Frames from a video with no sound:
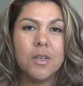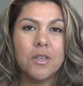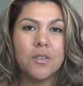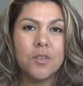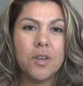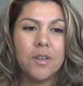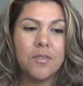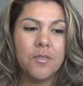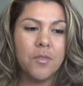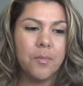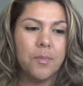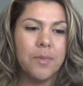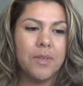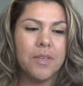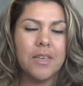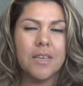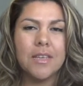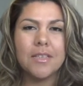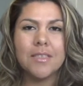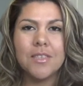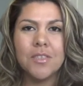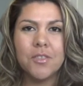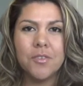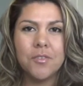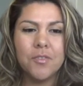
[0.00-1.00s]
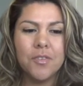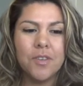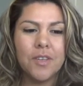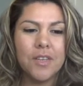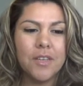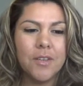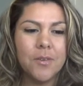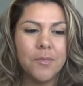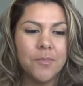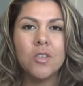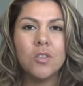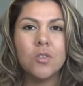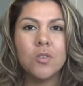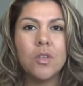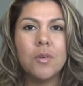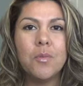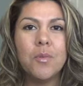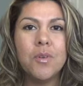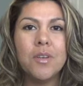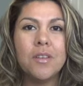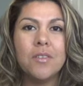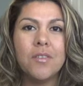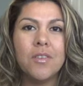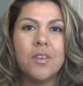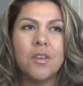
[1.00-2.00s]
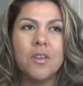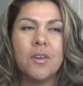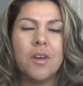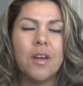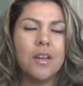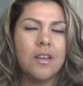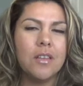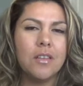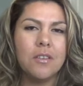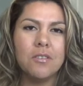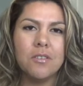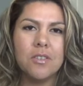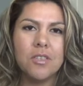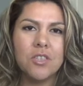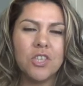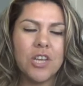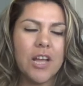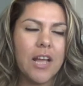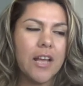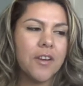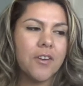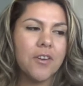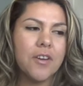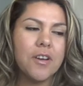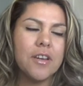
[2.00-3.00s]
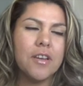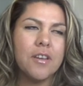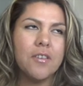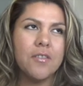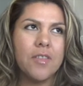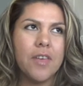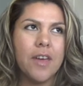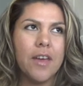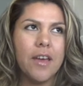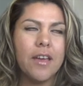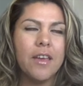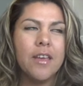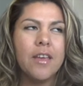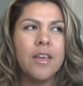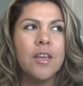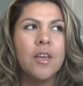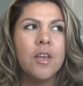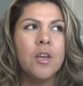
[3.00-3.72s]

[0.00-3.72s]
I drive a big SUV, so I won't even know how to use a jack or any of that.